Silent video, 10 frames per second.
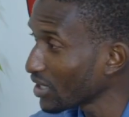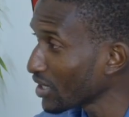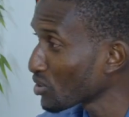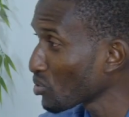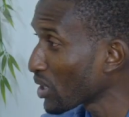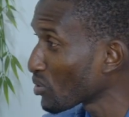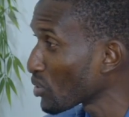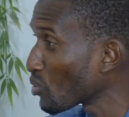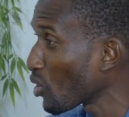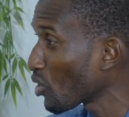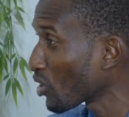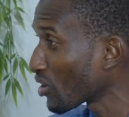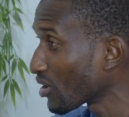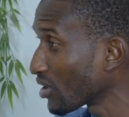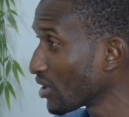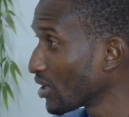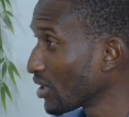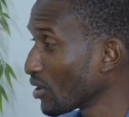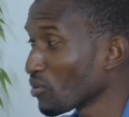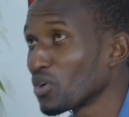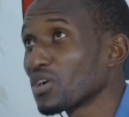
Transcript: is what we work on. We don't